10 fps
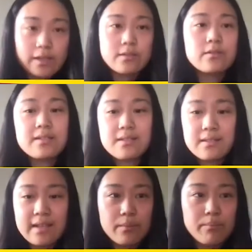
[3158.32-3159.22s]
Yeah, so
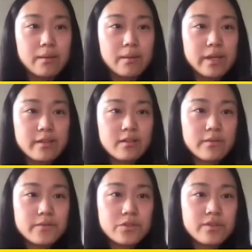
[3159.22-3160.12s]
that's like my method
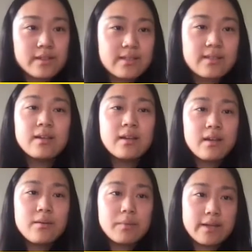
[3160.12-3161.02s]
of doing this.
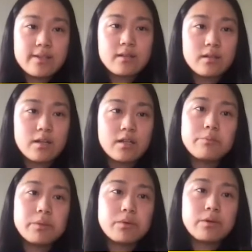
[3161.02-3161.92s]
But I think a lot
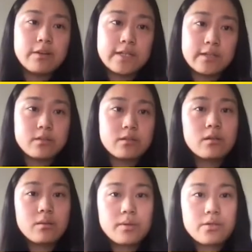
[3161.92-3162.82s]
of people have
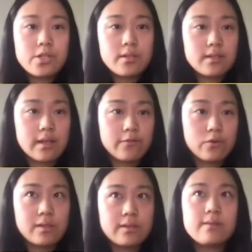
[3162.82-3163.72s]
other approaches.
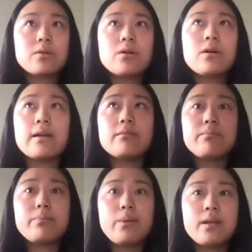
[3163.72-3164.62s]
Like, for example, I
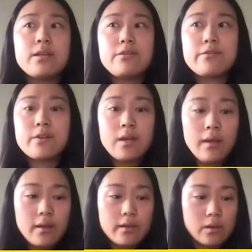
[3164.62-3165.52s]
believe
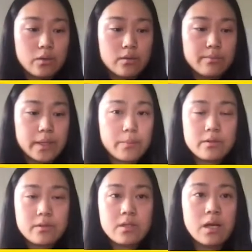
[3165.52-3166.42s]
there were
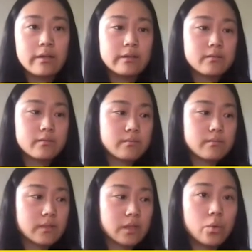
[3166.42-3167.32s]
papers
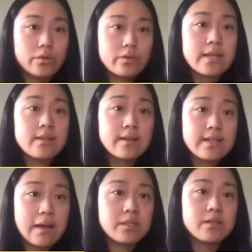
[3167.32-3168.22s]
where you can
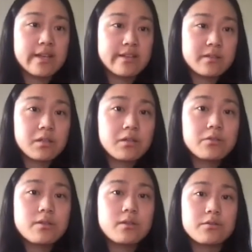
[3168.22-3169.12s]
adapt the length
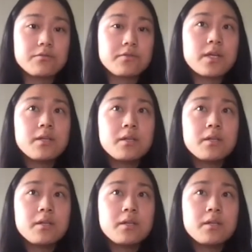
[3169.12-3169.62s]
scales of